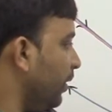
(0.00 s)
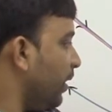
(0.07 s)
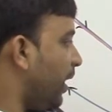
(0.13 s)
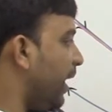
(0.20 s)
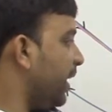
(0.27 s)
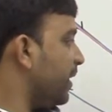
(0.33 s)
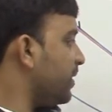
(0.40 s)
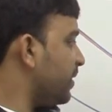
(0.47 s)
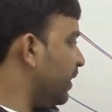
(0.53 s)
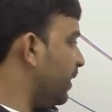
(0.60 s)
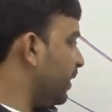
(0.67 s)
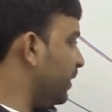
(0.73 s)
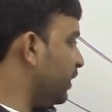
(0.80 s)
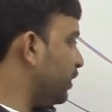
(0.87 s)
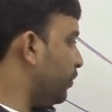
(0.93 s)
I can say
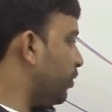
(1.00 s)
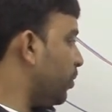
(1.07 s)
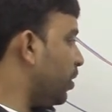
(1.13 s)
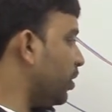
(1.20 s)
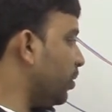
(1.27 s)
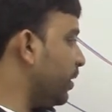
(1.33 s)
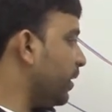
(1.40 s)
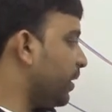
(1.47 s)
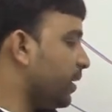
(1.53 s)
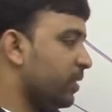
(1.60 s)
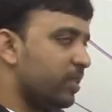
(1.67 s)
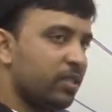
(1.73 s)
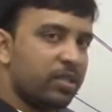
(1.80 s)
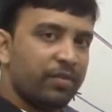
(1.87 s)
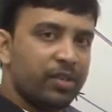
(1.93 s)
like this, if you want to increase
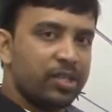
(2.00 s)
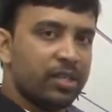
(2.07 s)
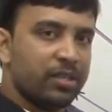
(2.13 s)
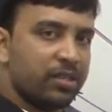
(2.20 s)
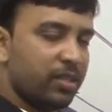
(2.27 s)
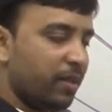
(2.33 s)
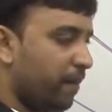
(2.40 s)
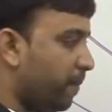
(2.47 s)
this efficiency,